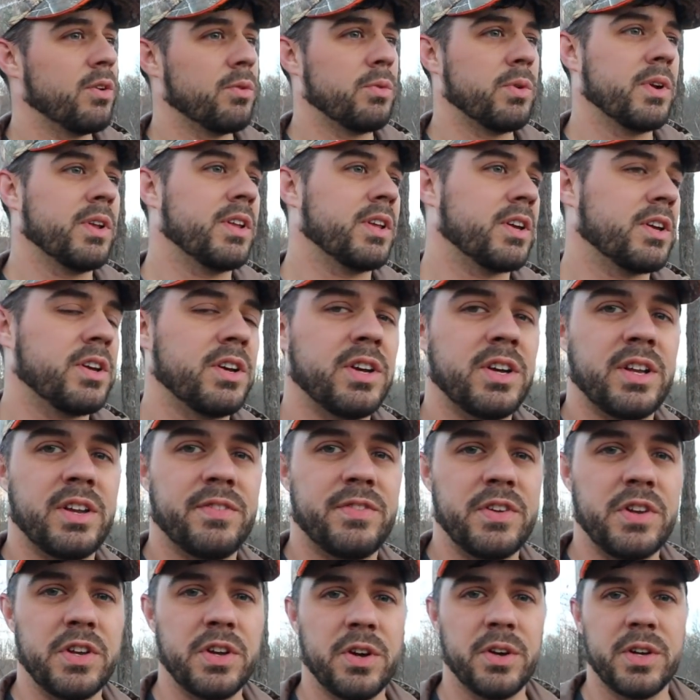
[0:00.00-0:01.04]
really good.
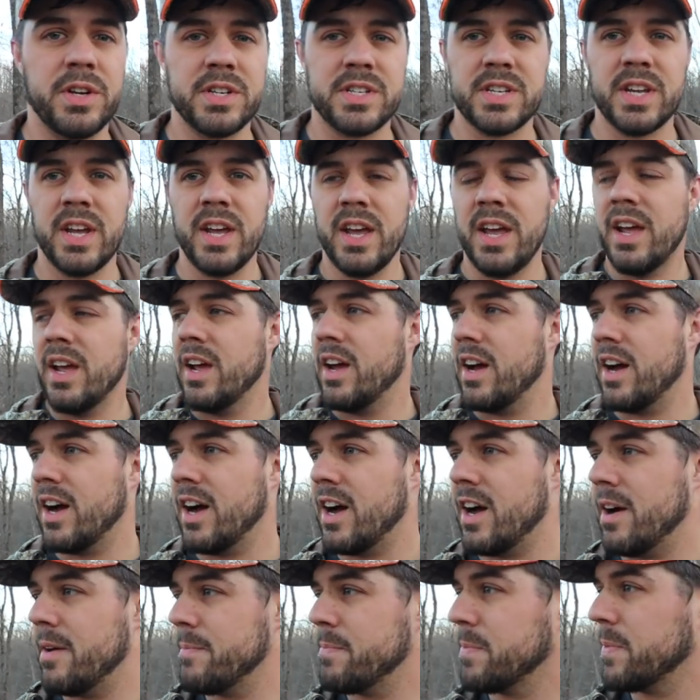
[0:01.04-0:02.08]
If you notice,
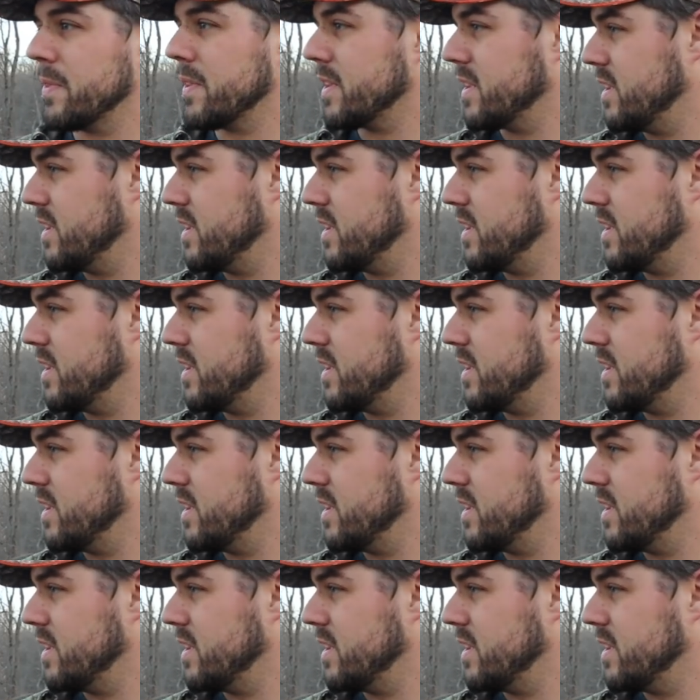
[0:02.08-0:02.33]
um,